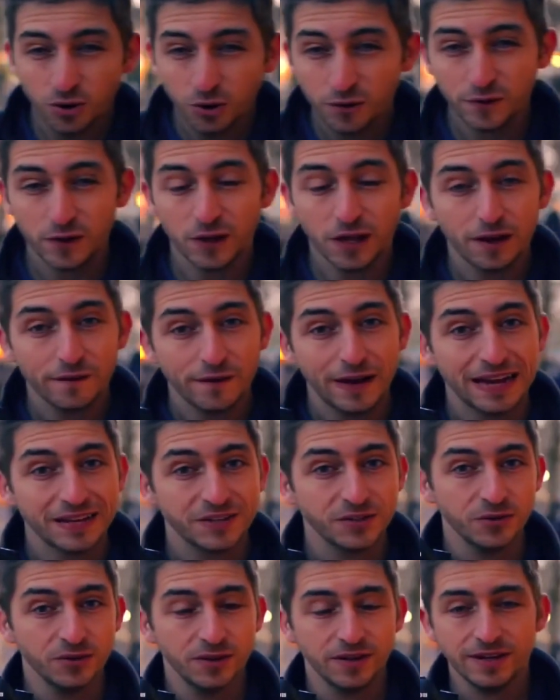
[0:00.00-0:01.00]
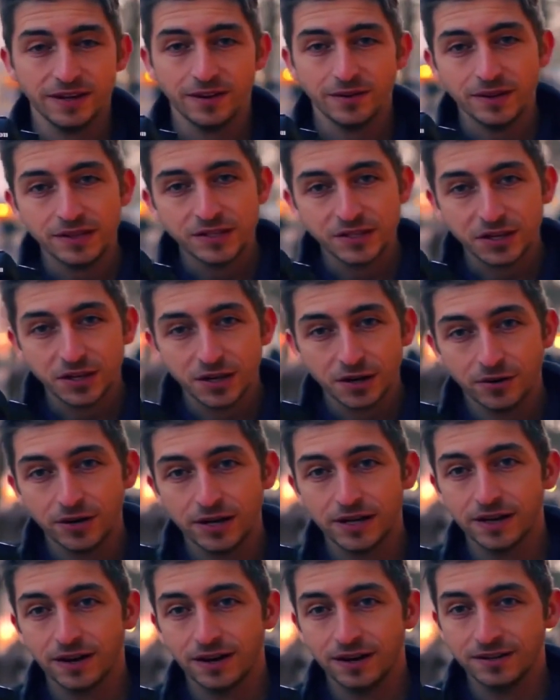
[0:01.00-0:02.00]
an awful lot of hassle. You know, these security
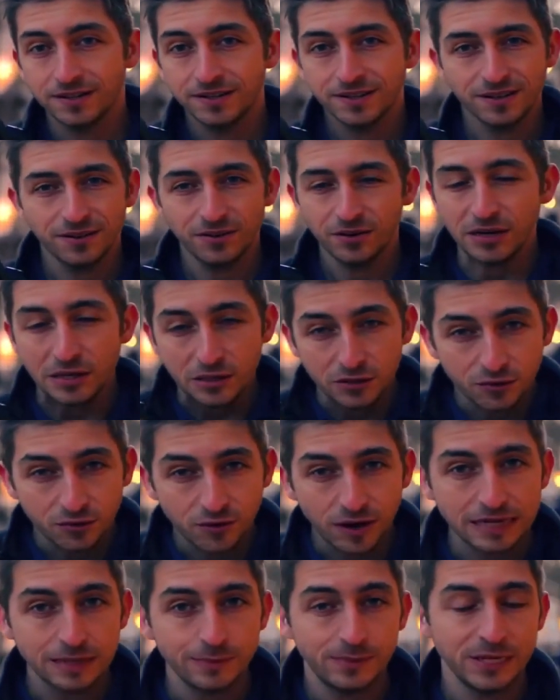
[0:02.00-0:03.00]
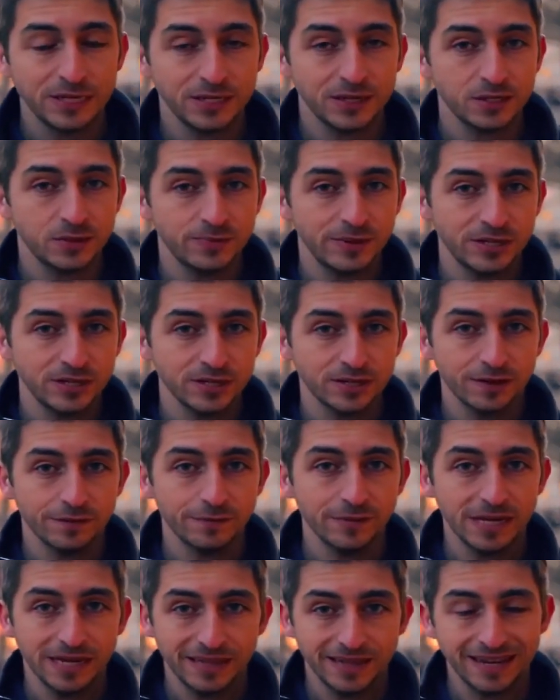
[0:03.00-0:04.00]
guards are incredibly suspicious of
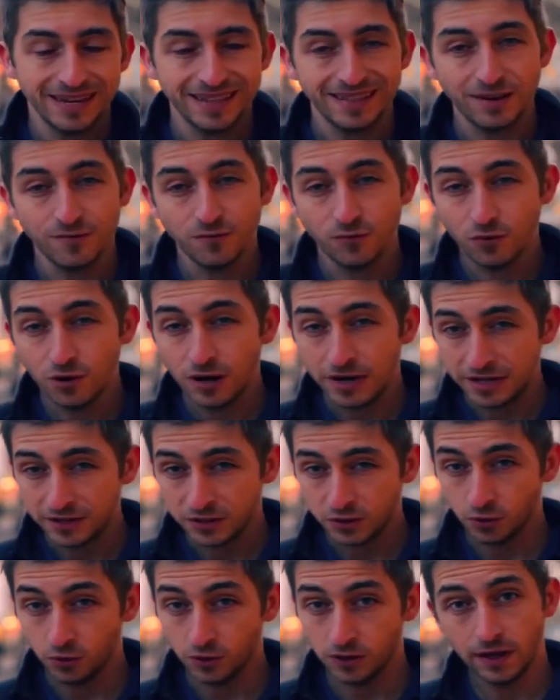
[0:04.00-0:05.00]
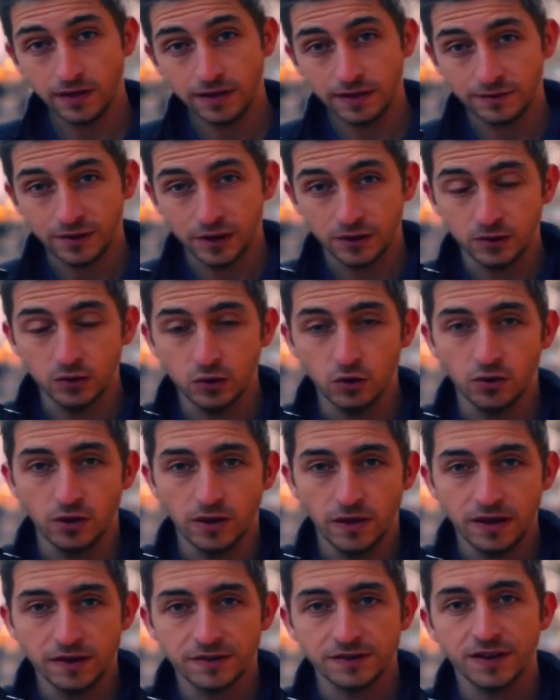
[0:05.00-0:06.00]
me and they really talk like they've got the law on
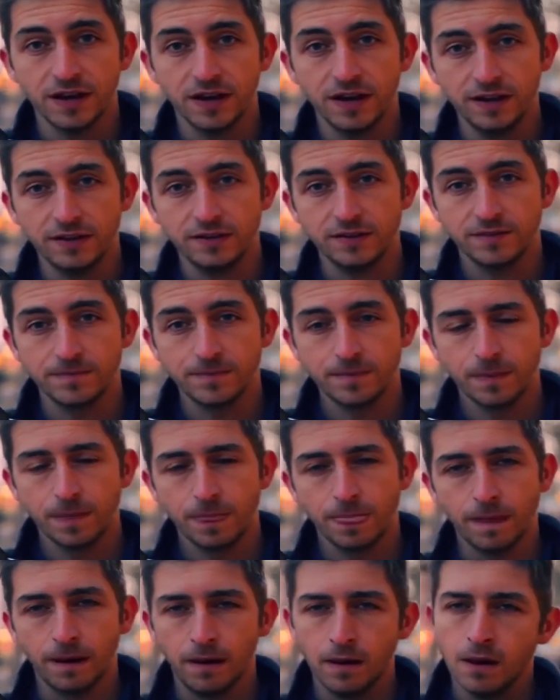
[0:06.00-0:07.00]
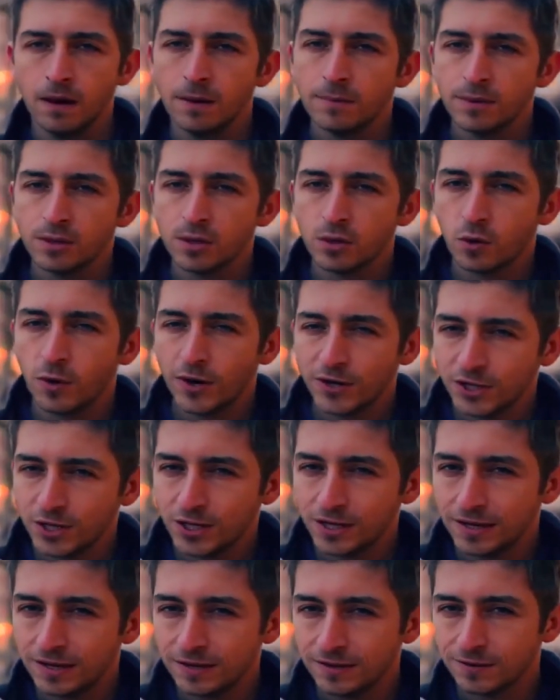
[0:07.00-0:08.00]
their sides. But the
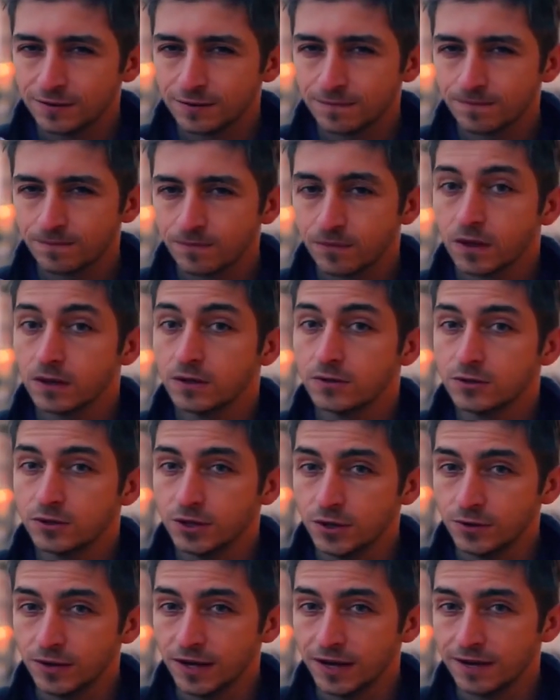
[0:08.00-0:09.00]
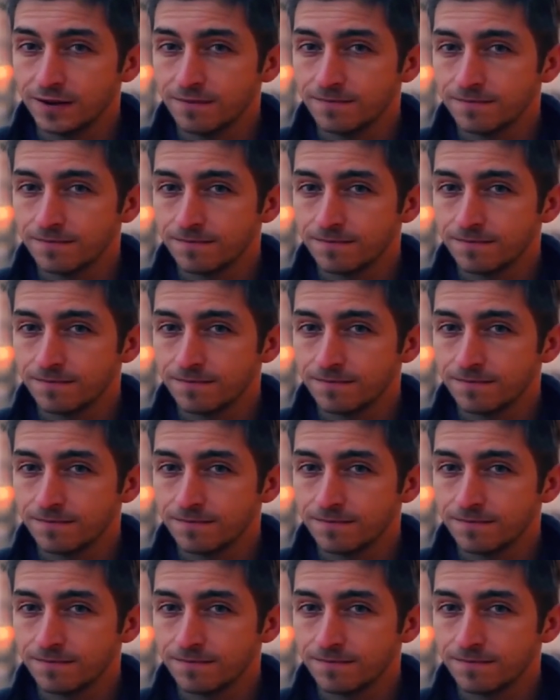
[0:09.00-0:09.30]
question is, do they?